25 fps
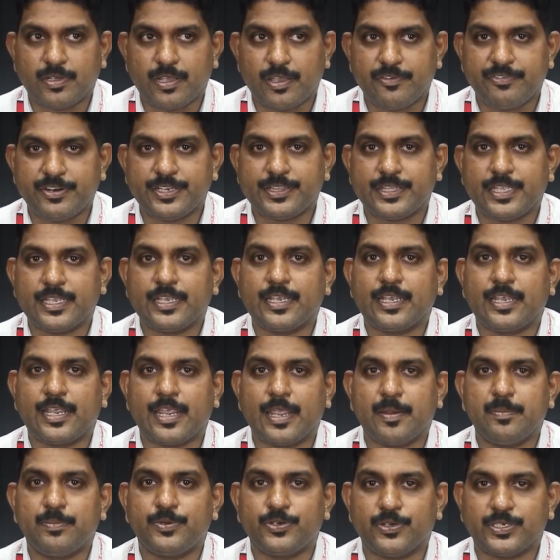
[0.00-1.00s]
Everything
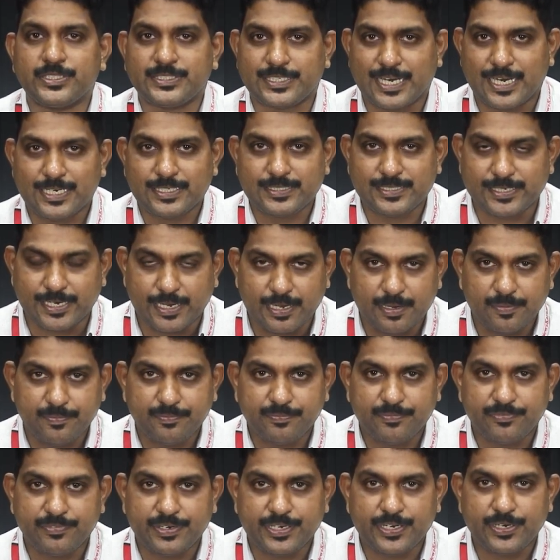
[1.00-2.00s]
came to a standstill.
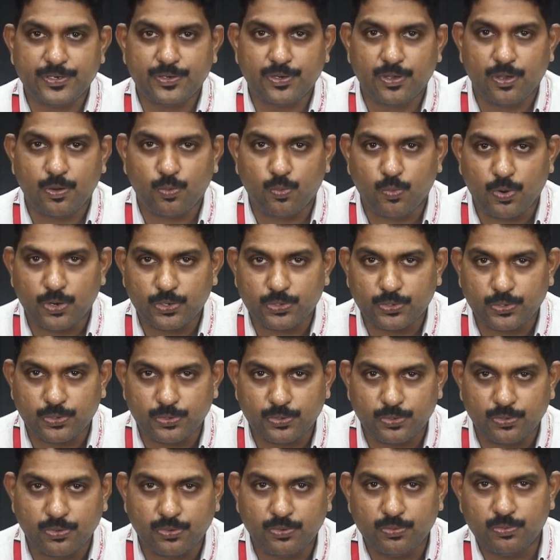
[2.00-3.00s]
We didn't know what to
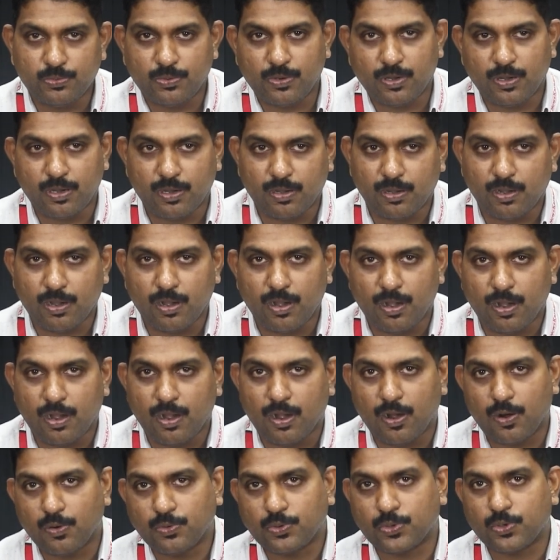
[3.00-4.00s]
do,
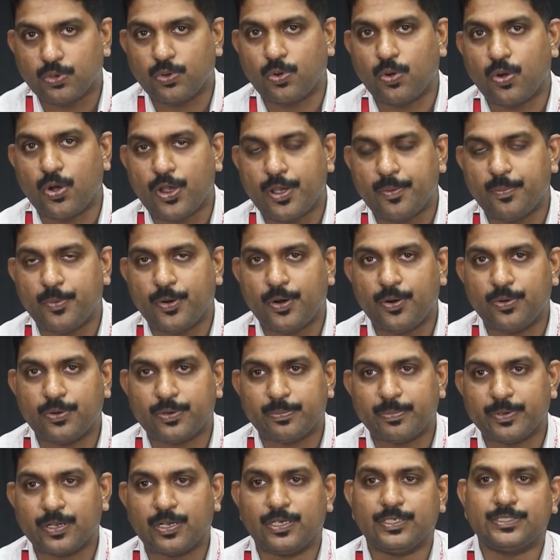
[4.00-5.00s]
how to go
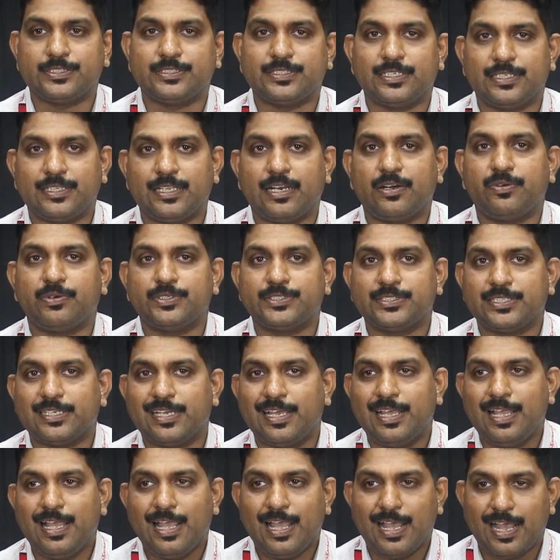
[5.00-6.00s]
about, because that was
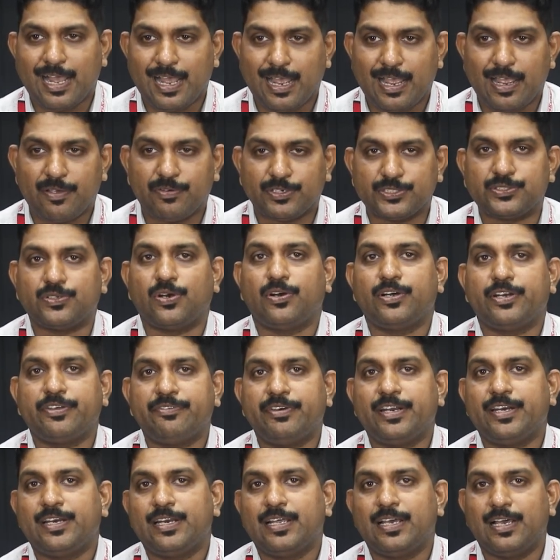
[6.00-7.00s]
I was not
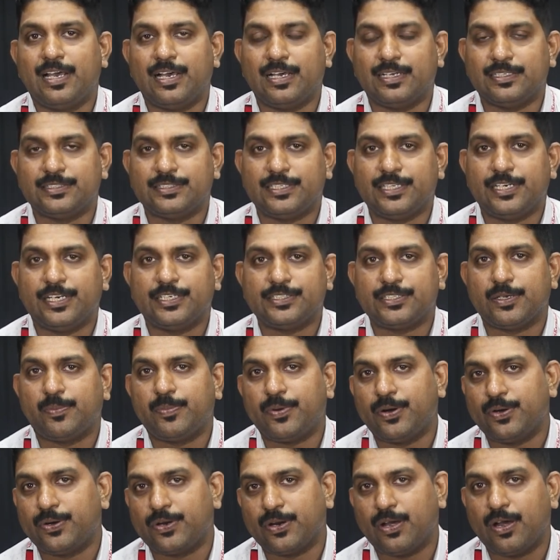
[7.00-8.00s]
even serious
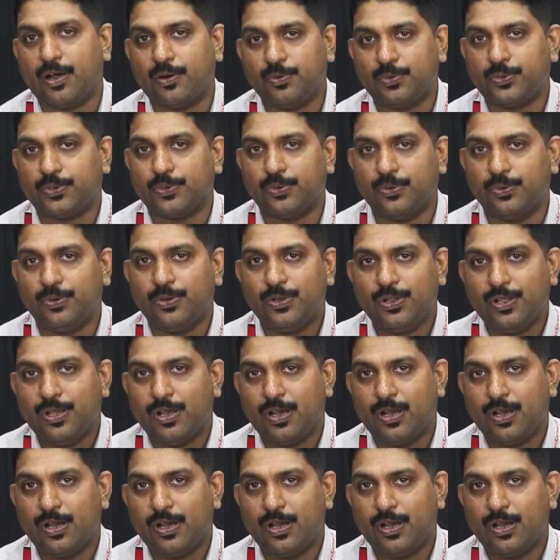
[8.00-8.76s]
about how to